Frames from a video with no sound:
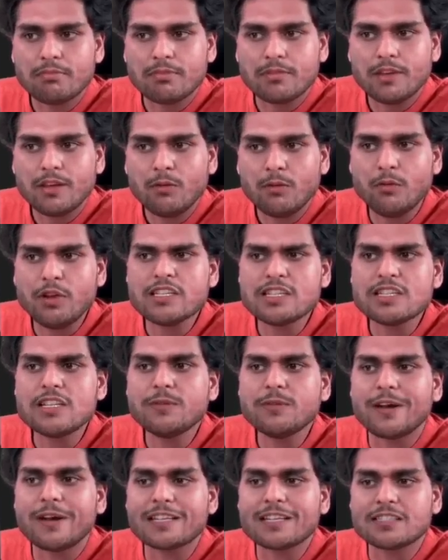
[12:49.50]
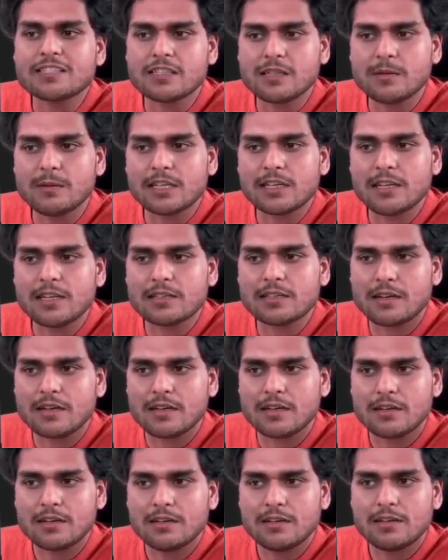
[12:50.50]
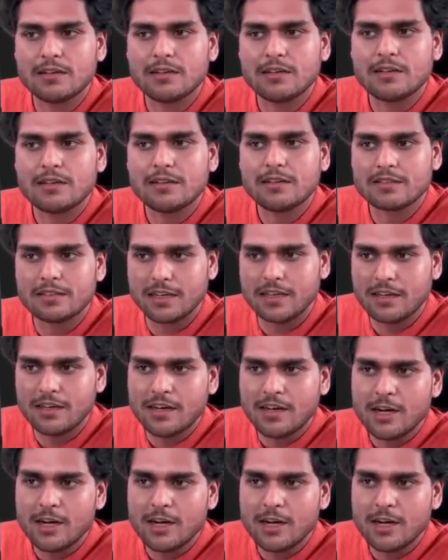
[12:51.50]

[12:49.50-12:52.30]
Which is the fastest among these three? See,